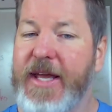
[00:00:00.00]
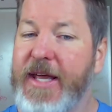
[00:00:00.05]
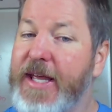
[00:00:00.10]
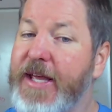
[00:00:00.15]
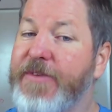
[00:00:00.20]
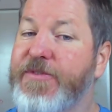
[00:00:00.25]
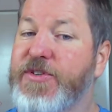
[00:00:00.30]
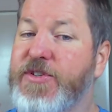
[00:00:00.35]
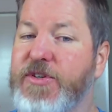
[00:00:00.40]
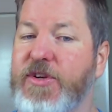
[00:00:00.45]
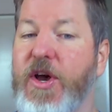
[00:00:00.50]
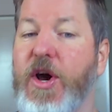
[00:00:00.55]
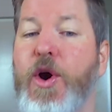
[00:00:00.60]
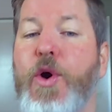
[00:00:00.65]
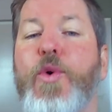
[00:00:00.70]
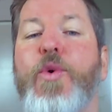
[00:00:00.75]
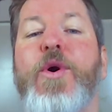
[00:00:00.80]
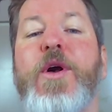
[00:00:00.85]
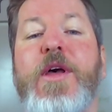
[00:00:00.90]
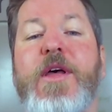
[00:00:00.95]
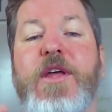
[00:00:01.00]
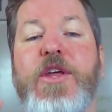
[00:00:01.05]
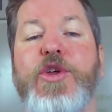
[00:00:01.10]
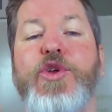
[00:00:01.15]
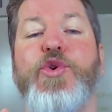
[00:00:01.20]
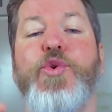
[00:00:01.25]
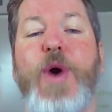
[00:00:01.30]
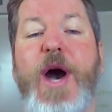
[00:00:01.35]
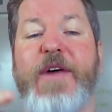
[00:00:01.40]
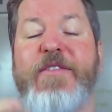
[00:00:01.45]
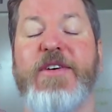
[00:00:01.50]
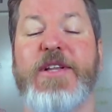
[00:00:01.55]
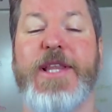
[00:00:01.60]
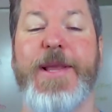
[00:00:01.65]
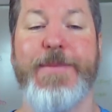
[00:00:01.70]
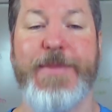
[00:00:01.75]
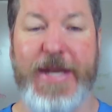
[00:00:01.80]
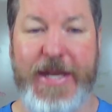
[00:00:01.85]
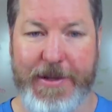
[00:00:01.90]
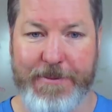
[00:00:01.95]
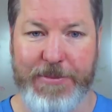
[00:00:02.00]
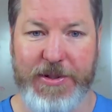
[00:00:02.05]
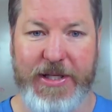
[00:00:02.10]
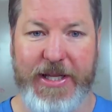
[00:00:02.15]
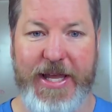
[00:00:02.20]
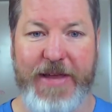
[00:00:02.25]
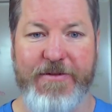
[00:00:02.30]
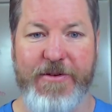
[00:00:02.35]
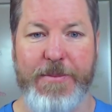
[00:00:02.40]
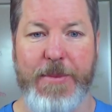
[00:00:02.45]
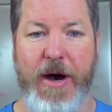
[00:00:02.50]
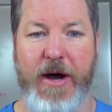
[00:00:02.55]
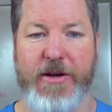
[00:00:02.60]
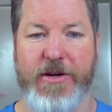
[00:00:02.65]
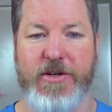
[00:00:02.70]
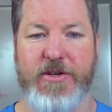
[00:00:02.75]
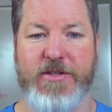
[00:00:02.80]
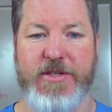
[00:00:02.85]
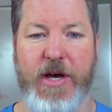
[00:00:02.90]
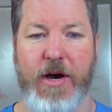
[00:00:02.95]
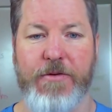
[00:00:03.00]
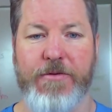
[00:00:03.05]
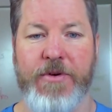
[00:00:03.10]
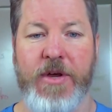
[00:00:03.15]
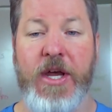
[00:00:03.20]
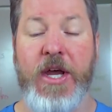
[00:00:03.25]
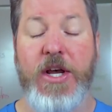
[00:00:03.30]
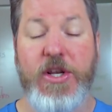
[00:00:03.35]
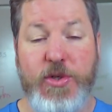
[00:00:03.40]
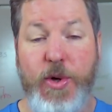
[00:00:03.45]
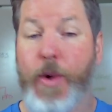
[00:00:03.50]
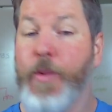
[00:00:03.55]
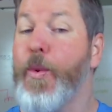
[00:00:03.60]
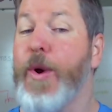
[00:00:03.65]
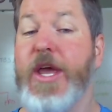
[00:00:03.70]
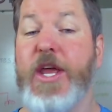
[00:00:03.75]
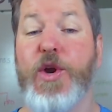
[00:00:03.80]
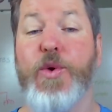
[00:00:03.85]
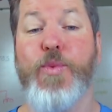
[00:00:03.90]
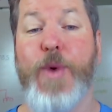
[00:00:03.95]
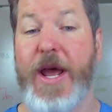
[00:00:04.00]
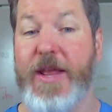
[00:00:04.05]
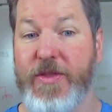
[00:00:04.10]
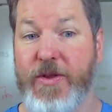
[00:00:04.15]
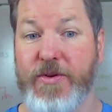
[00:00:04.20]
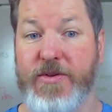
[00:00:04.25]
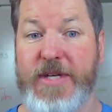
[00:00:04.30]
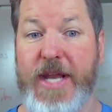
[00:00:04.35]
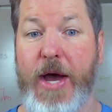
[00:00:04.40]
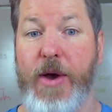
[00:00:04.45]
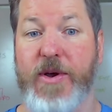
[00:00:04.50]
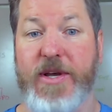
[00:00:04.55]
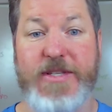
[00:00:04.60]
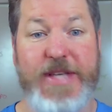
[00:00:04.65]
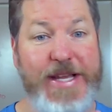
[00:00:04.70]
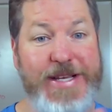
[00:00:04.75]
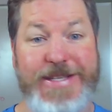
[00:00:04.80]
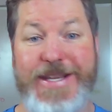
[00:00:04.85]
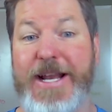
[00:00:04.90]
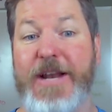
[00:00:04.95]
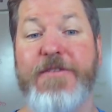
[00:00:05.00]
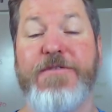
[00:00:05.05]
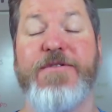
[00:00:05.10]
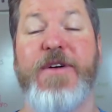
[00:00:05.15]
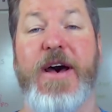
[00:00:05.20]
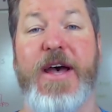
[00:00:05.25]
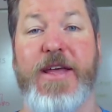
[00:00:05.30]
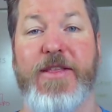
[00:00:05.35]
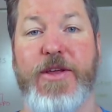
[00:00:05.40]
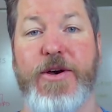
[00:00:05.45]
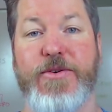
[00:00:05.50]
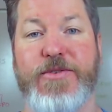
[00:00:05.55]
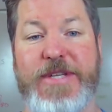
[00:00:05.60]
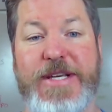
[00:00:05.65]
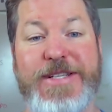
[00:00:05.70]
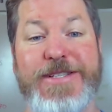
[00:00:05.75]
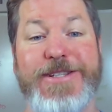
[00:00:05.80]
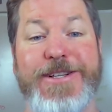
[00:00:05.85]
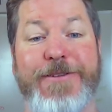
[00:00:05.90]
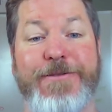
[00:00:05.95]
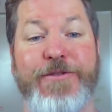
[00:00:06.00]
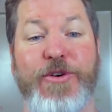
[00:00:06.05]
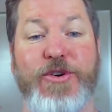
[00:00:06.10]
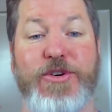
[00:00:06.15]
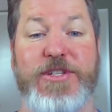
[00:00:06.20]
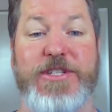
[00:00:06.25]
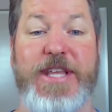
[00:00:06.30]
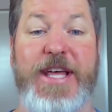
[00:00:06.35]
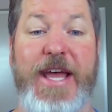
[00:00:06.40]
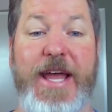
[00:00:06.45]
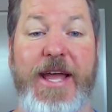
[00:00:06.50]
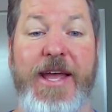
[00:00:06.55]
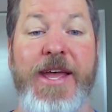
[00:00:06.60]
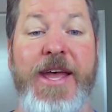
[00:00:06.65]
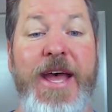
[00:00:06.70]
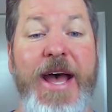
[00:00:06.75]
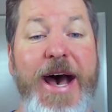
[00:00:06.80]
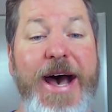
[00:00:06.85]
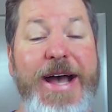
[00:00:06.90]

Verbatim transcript: If so, you have a limiting belief upon yourself. So I want you to write those down because identifying those is the first thing.